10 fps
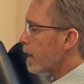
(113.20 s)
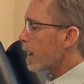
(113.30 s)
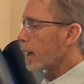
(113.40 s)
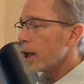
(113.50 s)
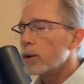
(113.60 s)

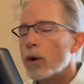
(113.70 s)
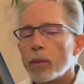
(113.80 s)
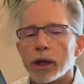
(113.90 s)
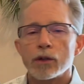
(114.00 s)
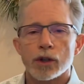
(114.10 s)
And then when
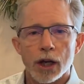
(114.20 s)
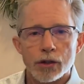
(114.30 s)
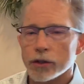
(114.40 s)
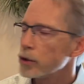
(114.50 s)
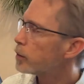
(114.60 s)
we
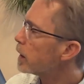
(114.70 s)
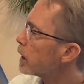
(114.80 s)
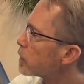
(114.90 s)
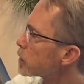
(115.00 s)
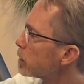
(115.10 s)
adjust you, the
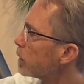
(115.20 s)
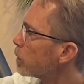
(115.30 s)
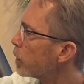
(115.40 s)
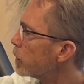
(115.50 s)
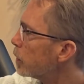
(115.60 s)
instrument
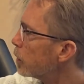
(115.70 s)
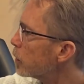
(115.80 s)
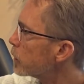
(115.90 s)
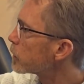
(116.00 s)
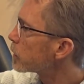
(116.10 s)
will
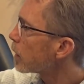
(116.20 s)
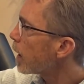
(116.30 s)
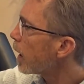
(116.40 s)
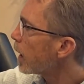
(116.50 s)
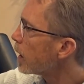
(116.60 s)
use
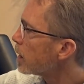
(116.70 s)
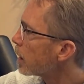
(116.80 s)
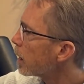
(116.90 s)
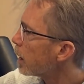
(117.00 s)
a